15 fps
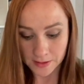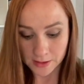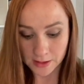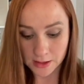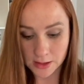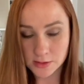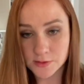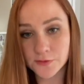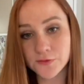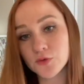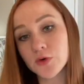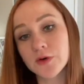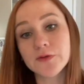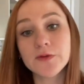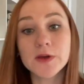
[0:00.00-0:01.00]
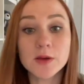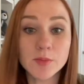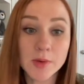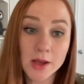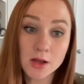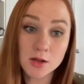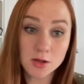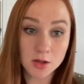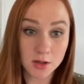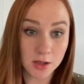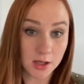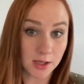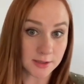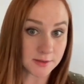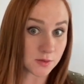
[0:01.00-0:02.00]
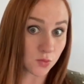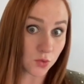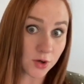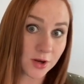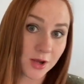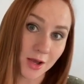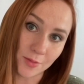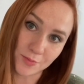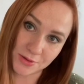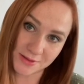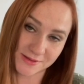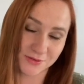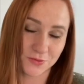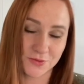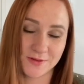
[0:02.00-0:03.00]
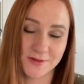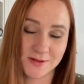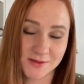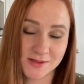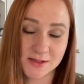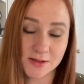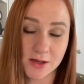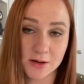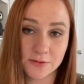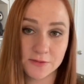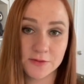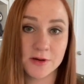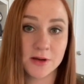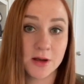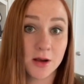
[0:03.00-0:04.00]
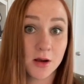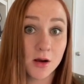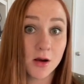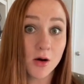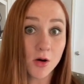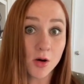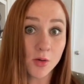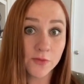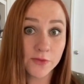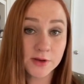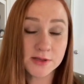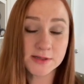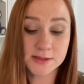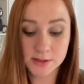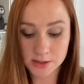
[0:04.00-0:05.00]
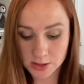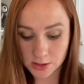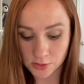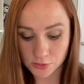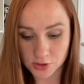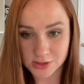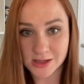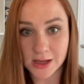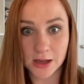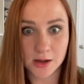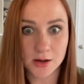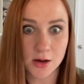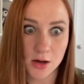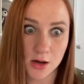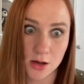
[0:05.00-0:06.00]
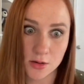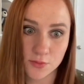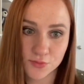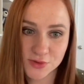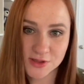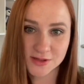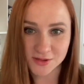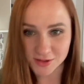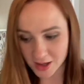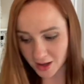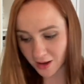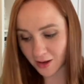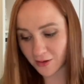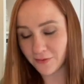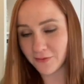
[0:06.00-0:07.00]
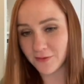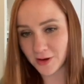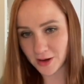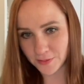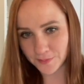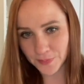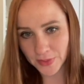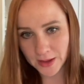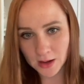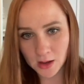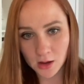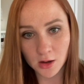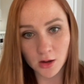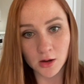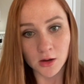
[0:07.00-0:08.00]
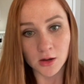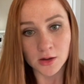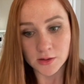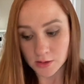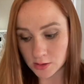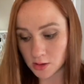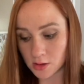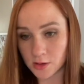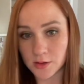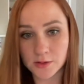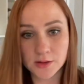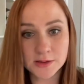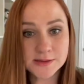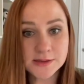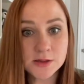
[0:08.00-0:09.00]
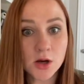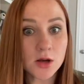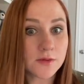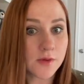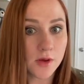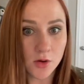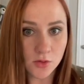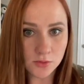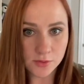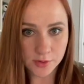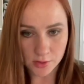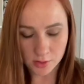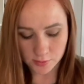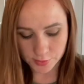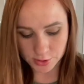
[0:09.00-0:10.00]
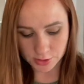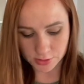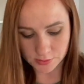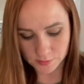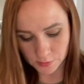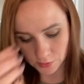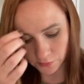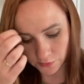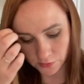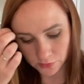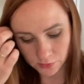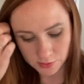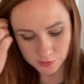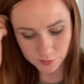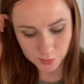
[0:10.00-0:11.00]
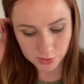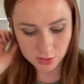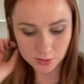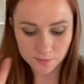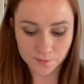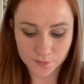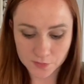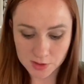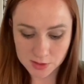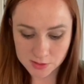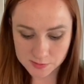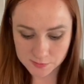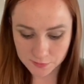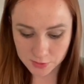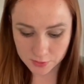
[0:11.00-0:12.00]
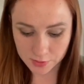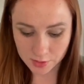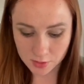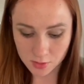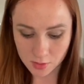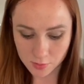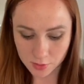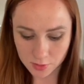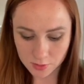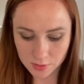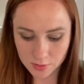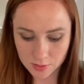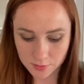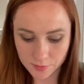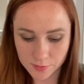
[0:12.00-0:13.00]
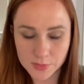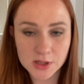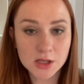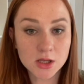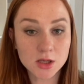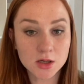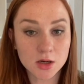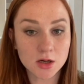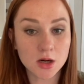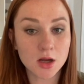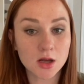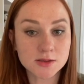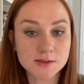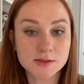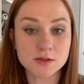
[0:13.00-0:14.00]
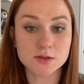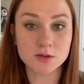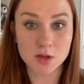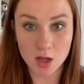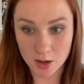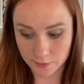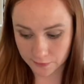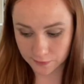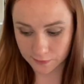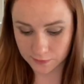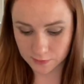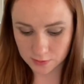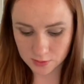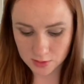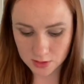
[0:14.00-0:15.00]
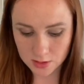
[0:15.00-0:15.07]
And for female, guess what happens with this Slav? Obviously, you just add a Slava. It's not the only option, of course, but it is very common. Miroslav,